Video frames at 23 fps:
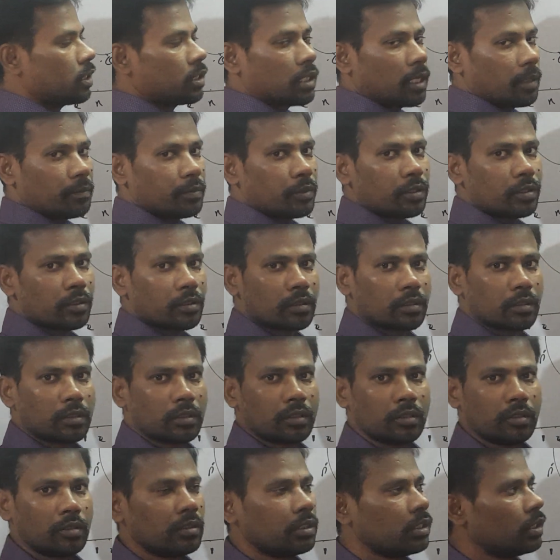steps.
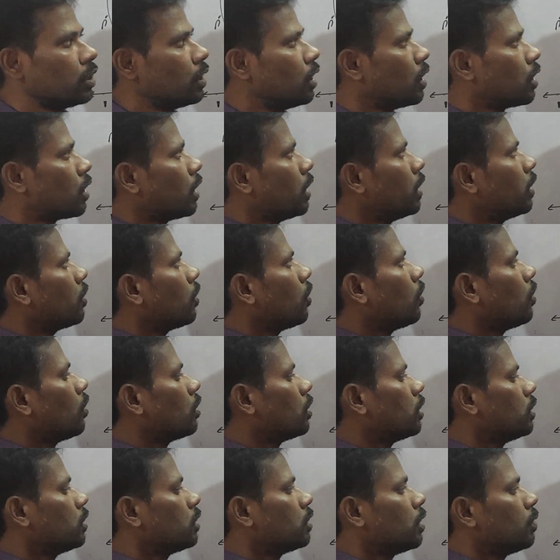You need not write all
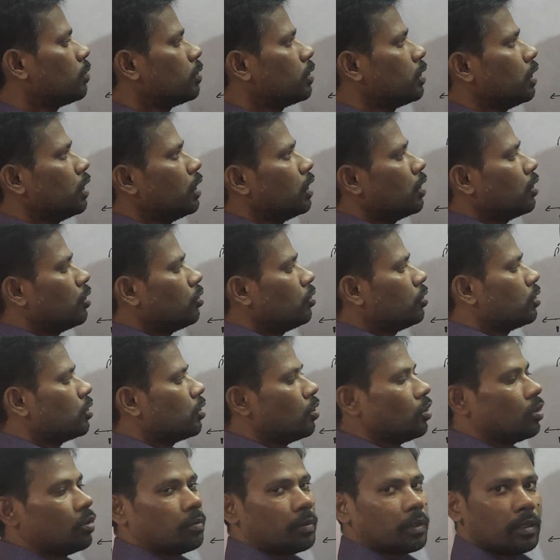these steps. AQ is equal
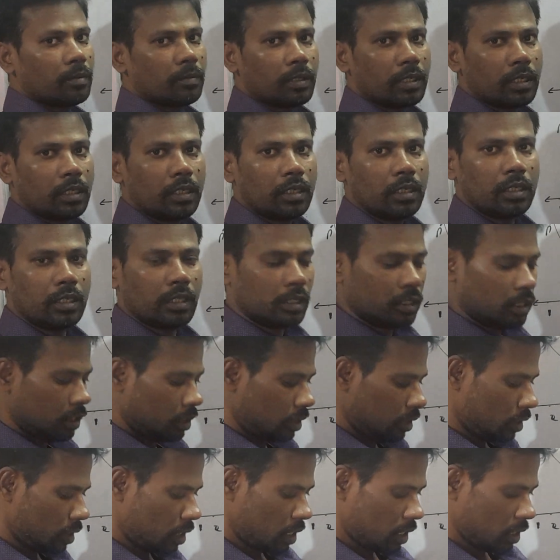to PV.
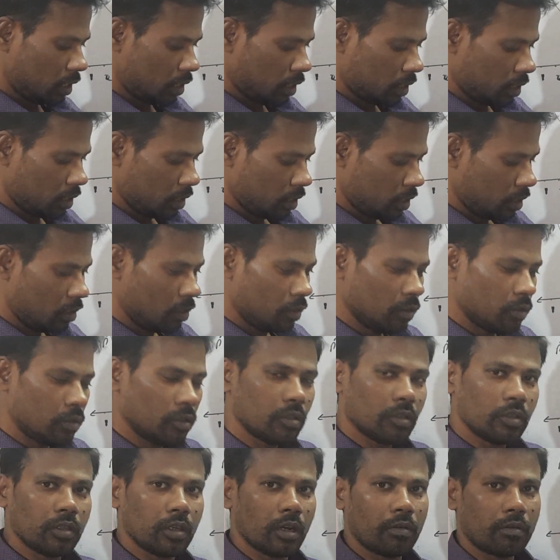Like that.
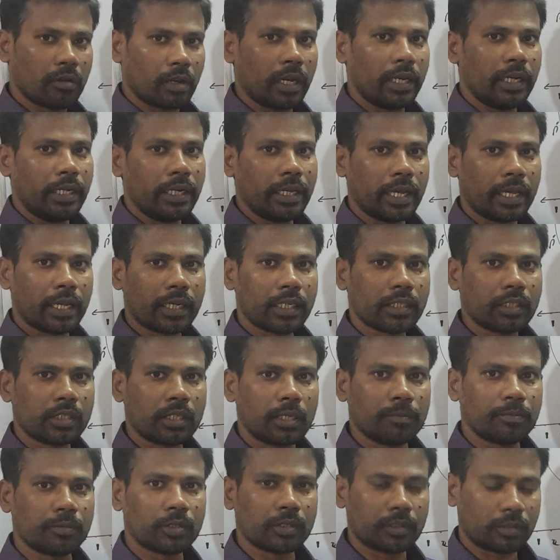You have to write direct
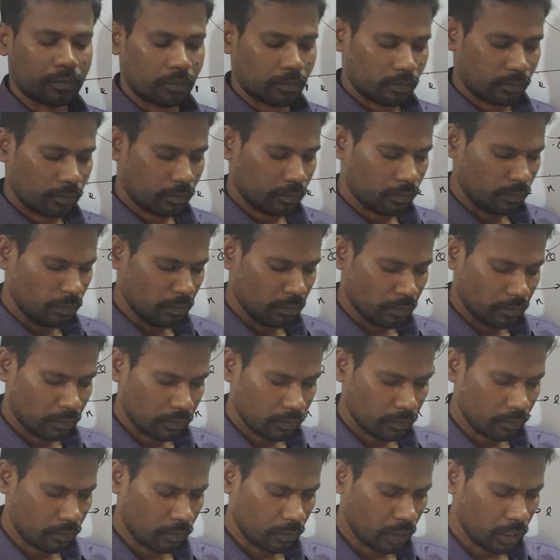steps.
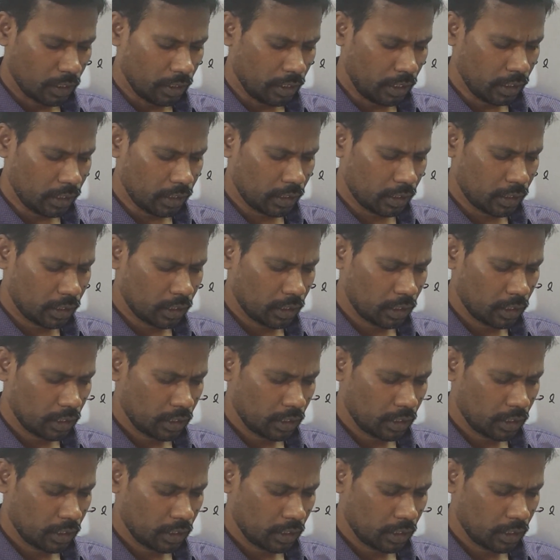Next,